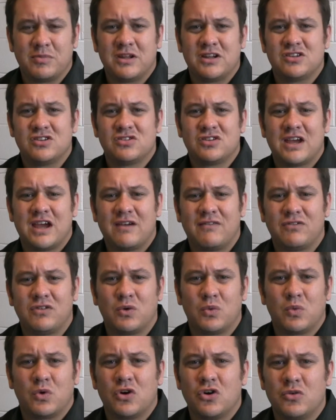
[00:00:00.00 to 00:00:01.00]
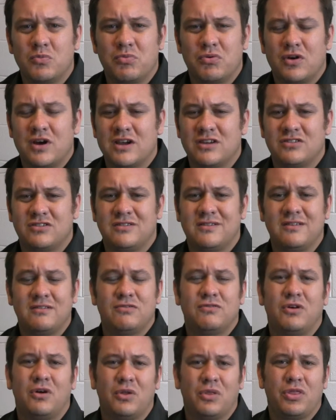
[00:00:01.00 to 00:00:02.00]
They just have the WordPress
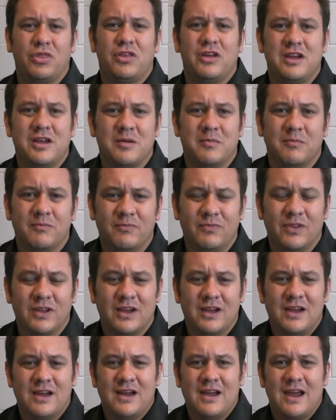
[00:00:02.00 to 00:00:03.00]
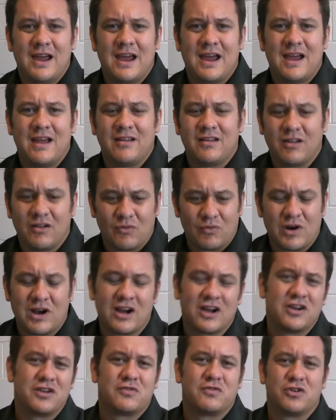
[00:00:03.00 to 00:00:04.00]
default theme and
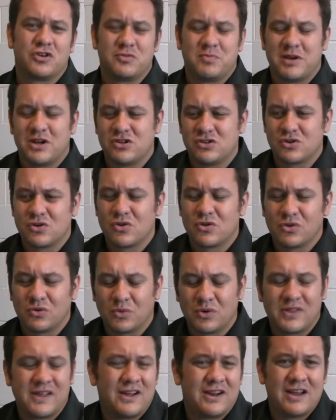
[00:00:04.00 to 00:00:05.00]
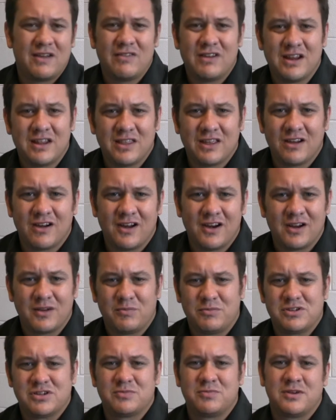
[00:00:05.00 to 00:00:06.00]
rank on the first page of Google without having anything on
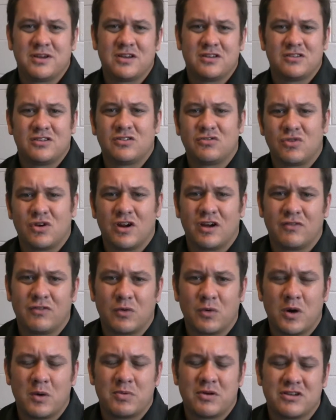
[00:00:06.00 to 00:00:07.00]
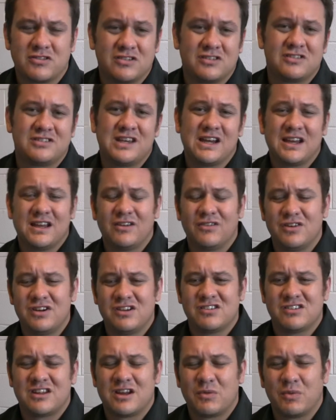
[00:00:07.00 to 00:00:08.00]
it, just because it's run off of WordPress. The second
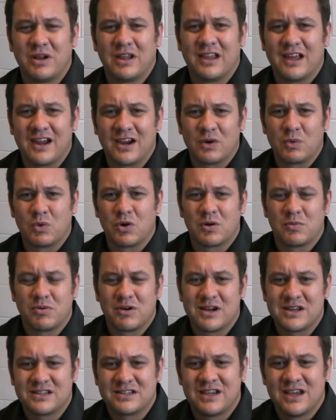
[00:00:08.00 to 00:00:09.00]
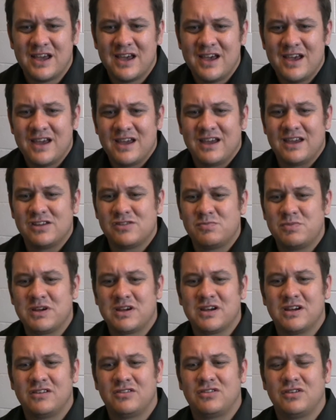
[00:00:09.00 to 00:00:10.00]
reason that we like WordPress is
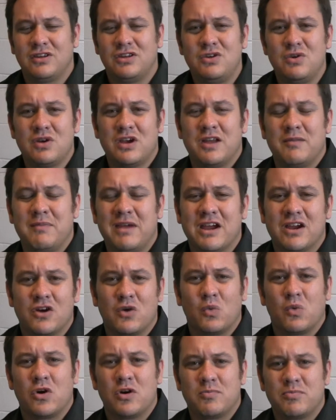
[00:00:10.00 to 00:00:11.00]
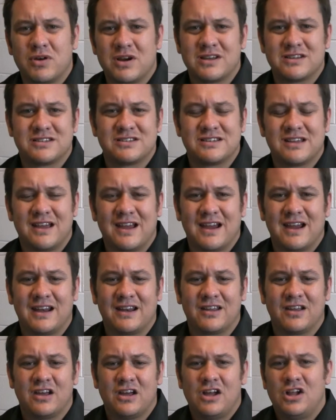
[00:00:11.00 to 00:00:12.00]
because you can make a WordPress site
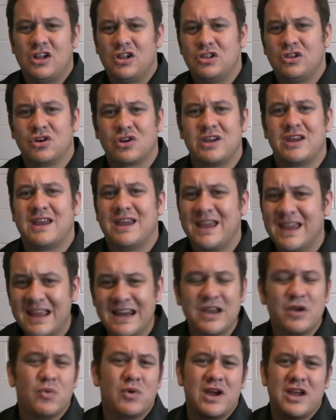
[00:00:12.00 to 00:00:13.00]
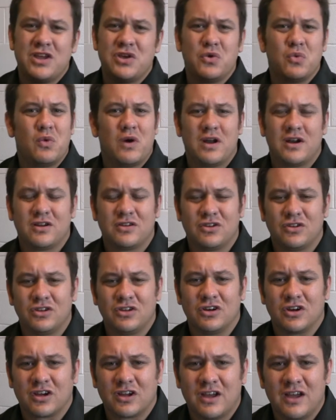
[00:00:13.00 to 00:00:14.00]
look any way you want it to
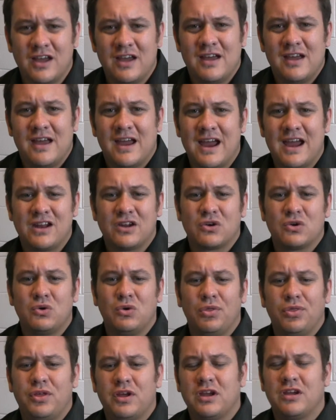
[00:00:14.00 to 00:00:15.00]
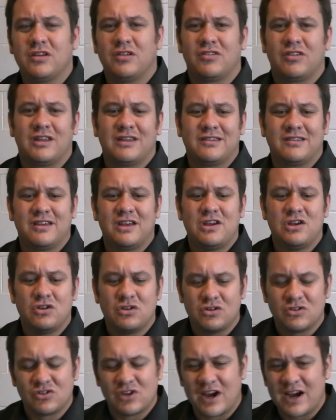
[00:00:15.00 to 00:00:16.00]
look. And the cool thing is, let's say you
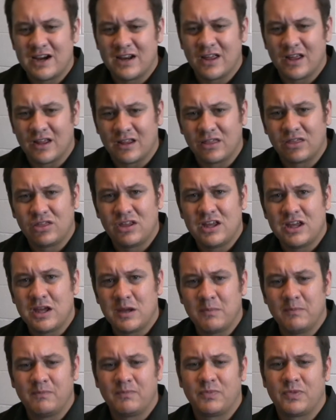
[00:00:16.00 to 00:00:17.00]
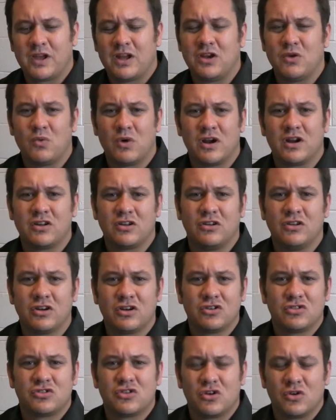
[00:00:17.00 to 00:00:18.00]
design a theme and you want it to
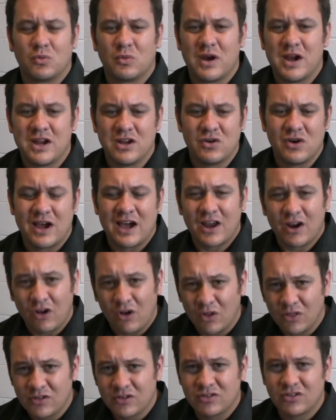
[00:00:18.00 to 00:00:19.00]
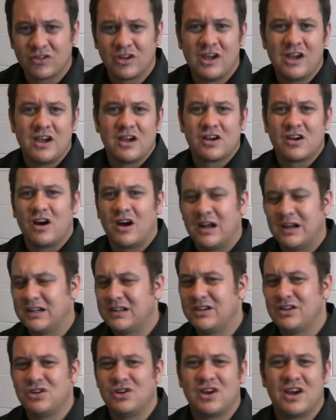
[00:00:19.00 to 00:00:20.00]
look a certain way, and you add all this
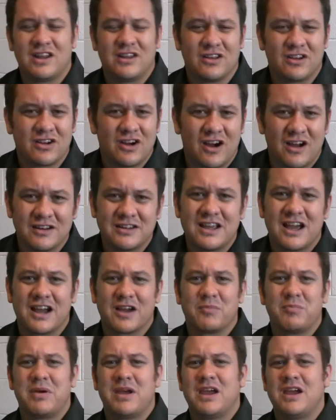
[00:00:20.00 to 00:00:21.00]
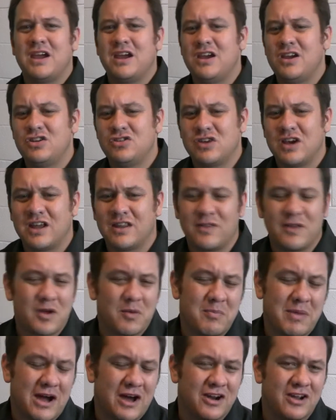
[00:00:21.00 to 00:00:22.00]
content, you add the contact page, you add the
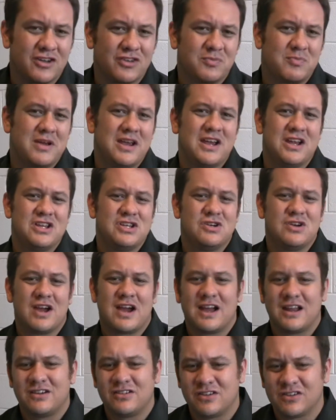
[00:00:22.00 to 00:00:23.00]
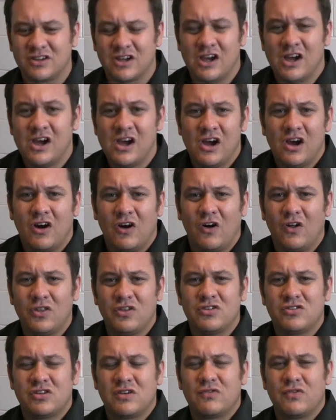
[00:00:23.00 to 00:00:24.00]
about us page, you add just all
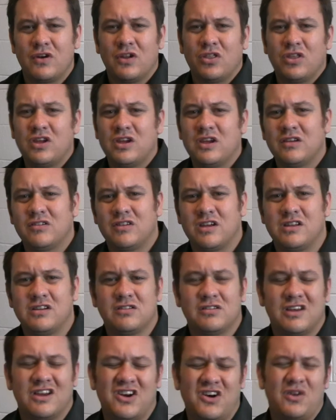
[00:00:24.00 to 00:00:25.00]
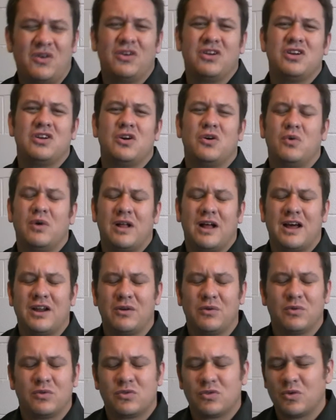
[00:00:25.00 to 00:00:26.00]
these different things, and you say, oh, you know what, I
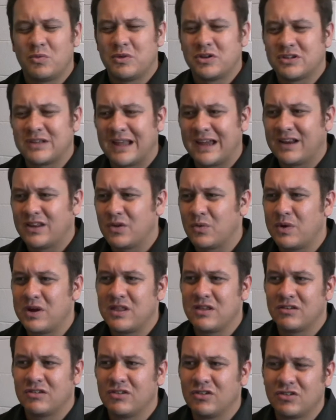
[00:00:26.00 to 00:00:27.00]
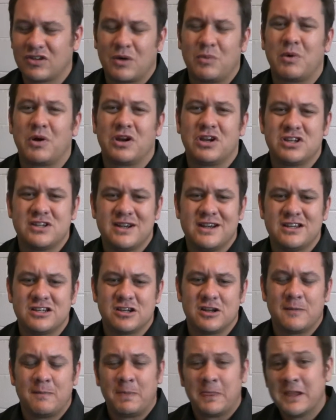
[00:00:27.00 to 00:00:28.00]
don't so much like the way this looks, I want to change
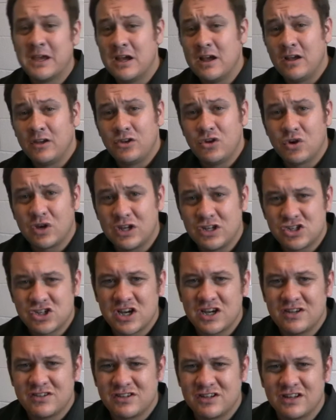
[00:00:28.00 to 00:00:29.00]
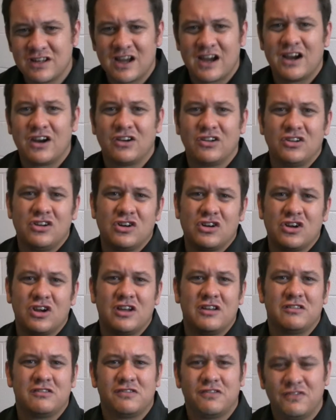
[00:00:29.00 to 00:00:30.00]
it. You can change the entire look
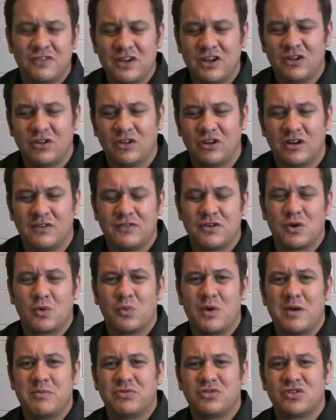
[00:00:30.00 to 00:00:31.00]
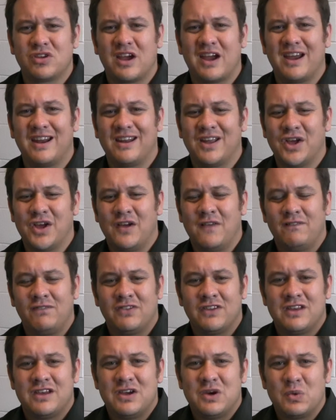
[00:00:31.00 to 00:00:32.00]
and feel of your website
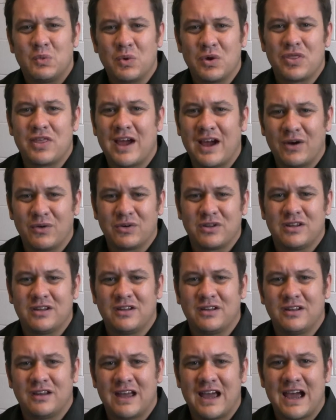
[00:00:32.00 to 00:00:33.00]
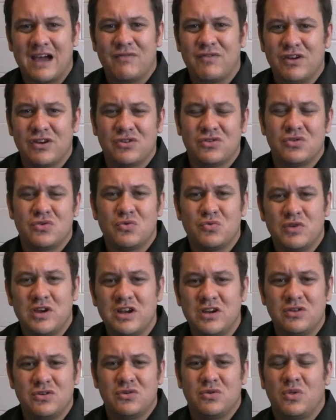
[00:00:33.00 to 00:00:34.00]
without having to
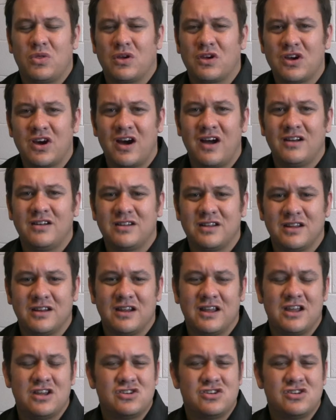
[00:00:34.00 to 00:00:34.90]
redo the content.